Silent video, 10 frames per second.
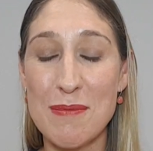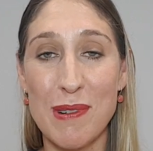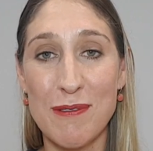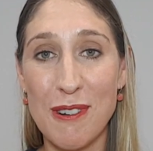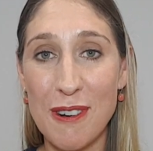
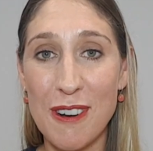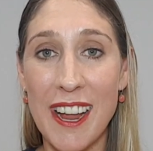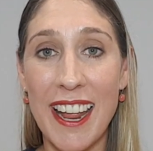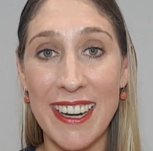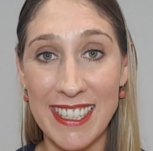before
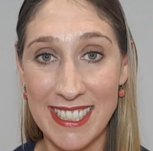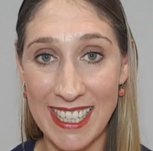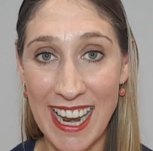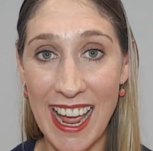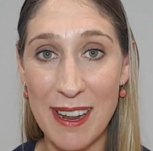and
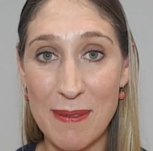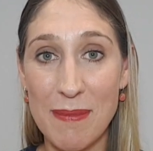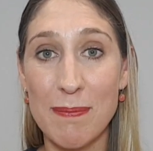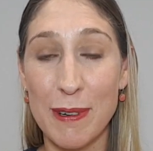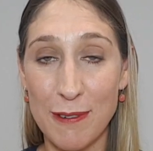today,
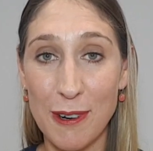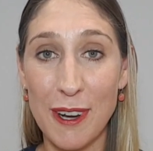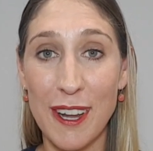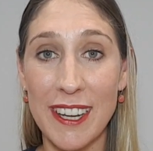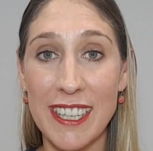before
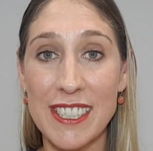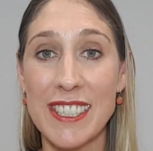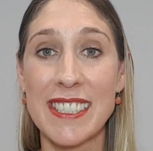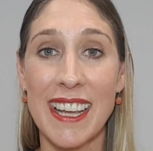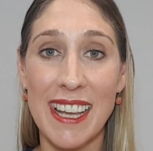her
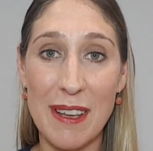injuries,